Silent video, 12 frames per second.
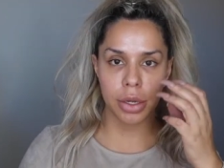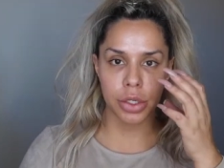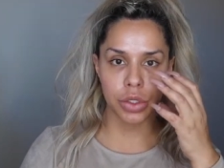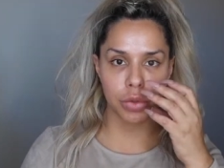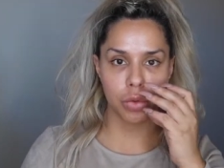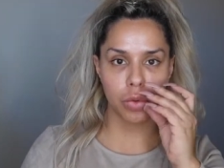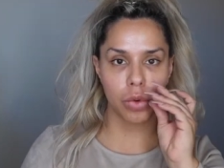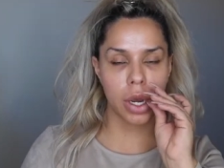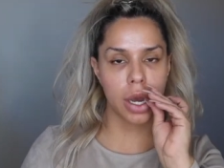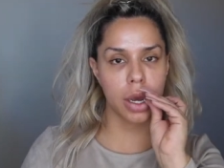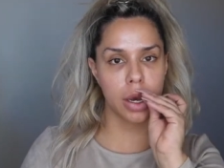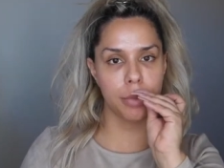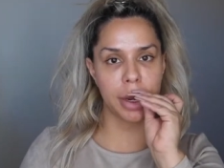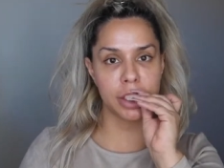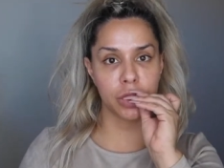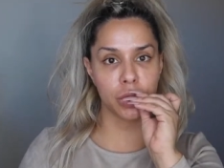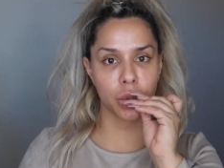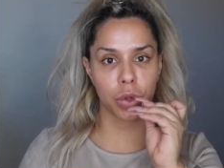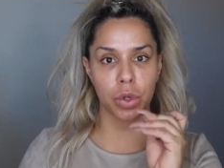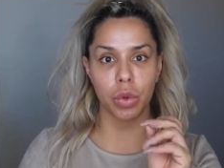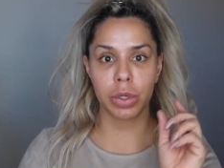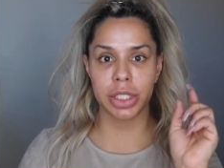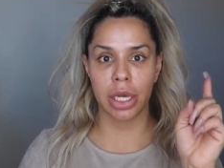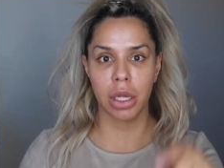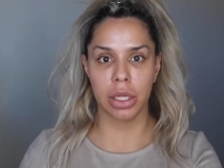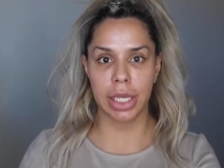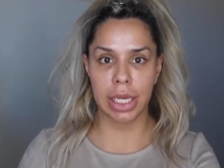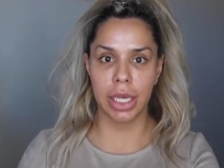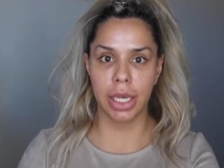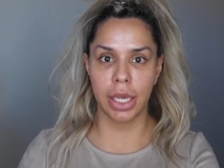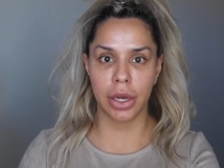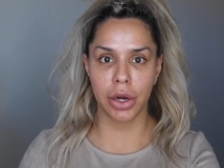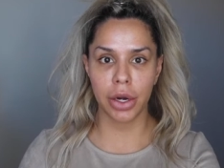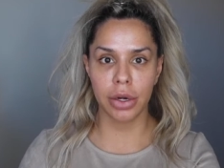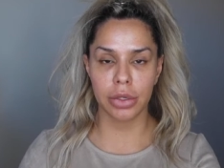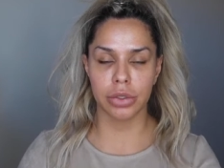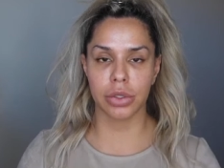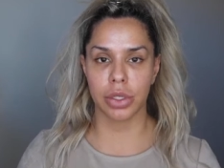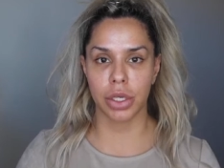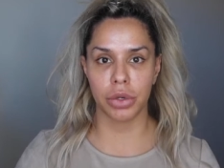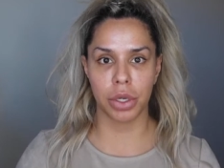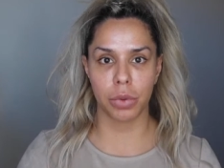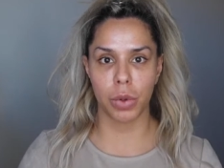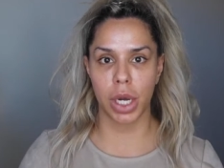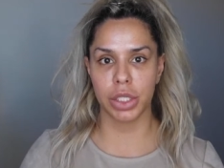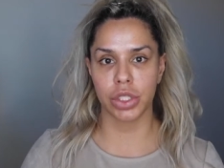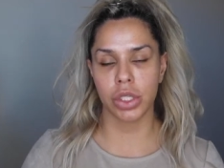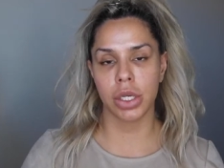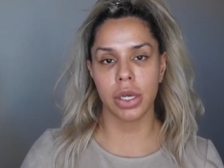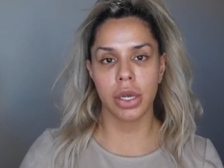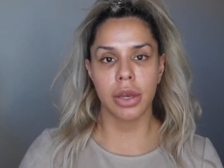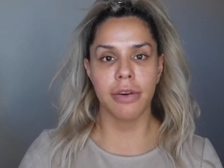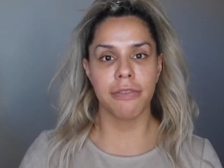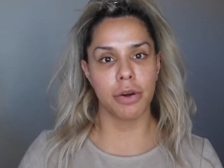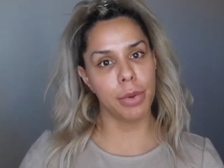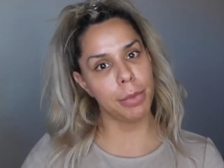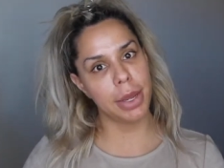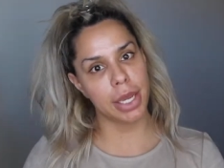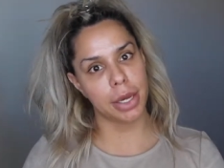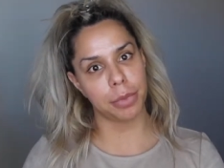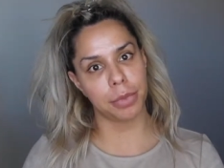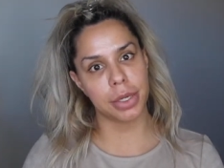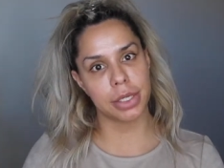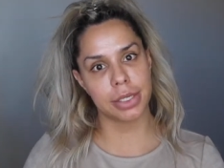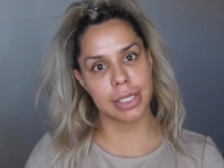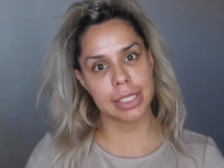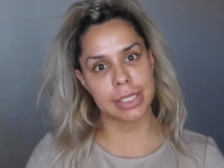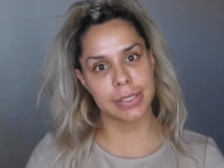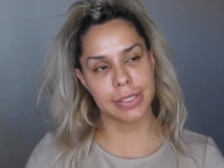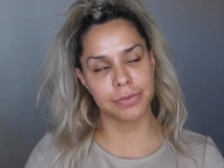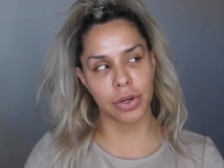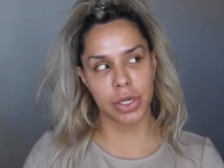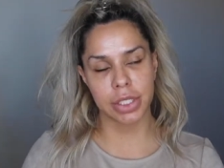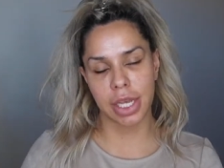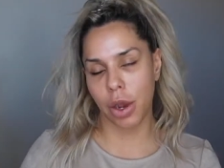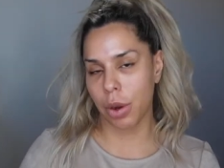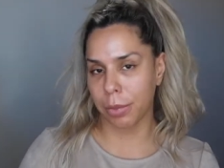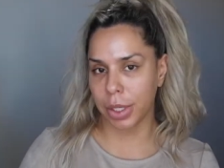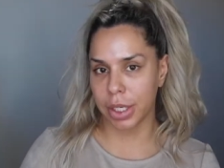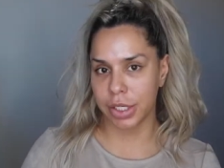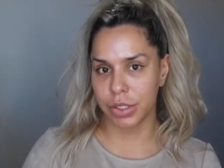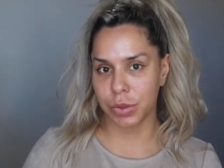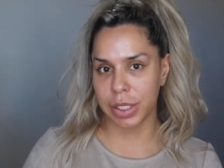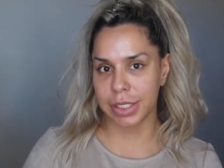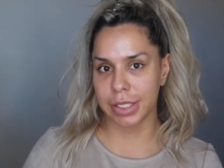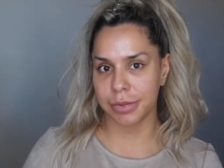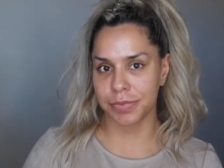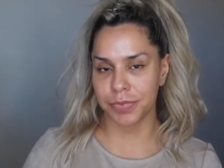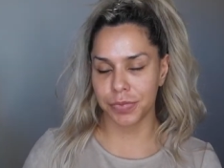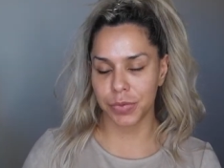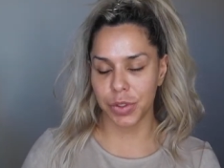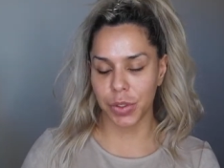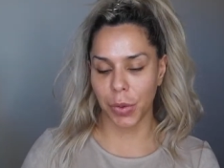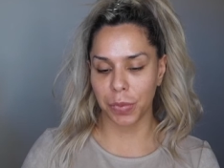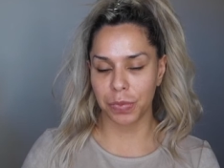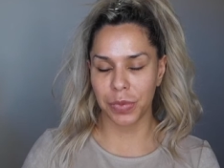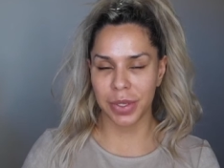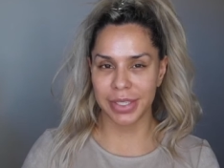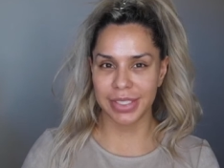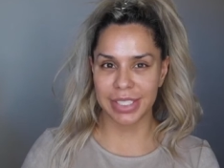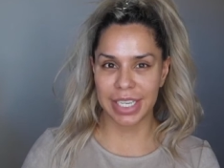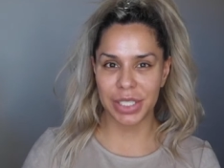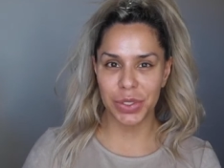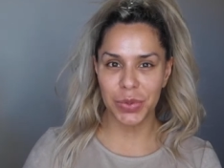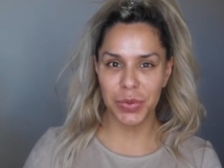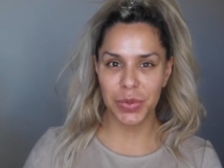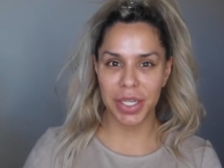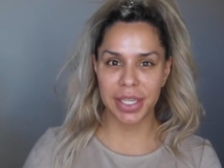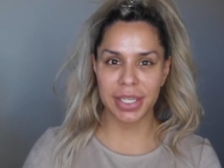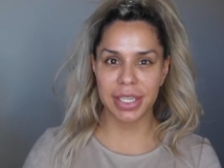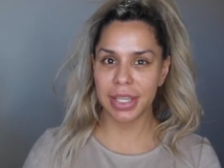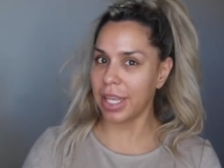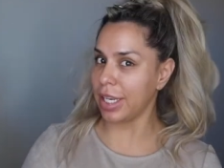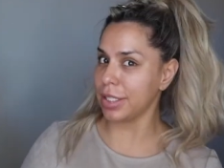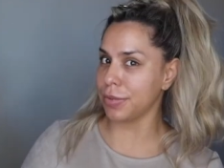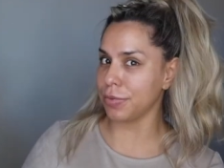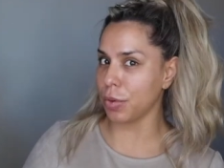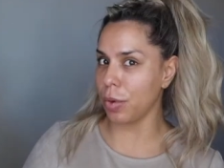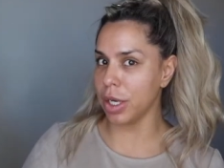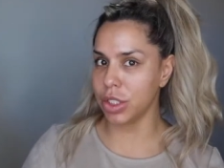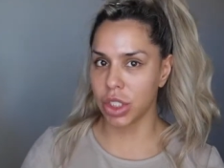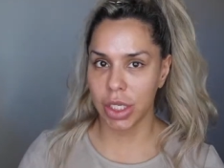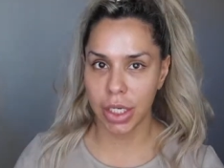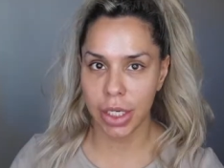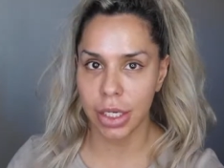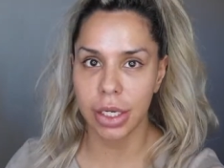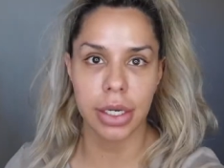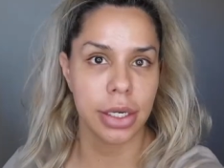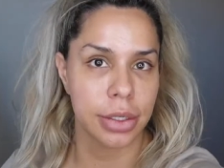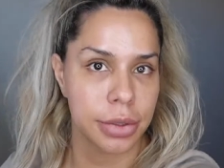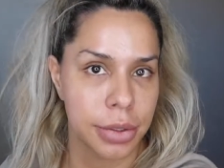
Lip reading: do my tutorial, which I'll link here so that you can watch for my makeup as far as how I'm gonna do it. So stay tuned and thanks for watching.